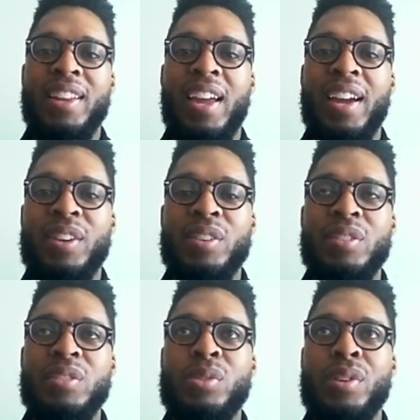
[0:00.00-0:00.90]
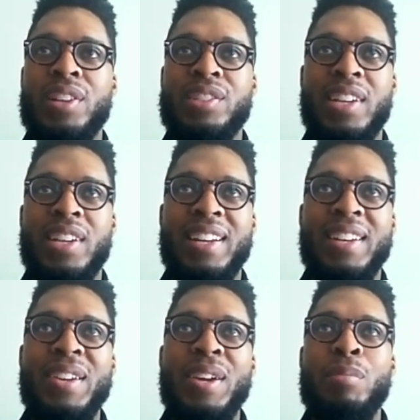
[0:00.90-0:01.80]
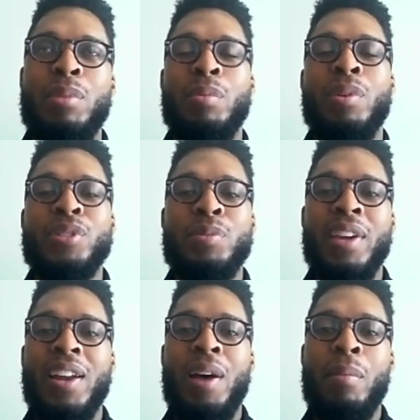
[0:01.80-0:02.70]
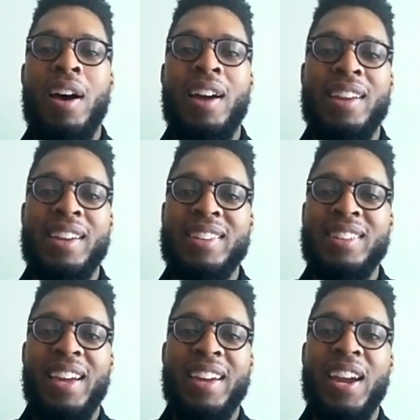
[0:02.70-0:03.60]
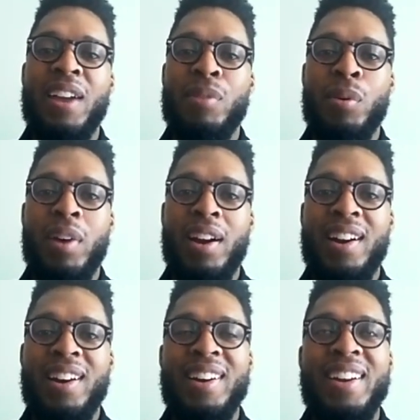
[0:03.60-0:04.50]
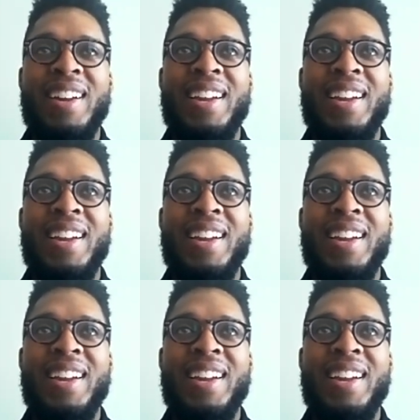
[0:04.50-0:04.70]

like tradition. People are speaking Amharic like everywhere,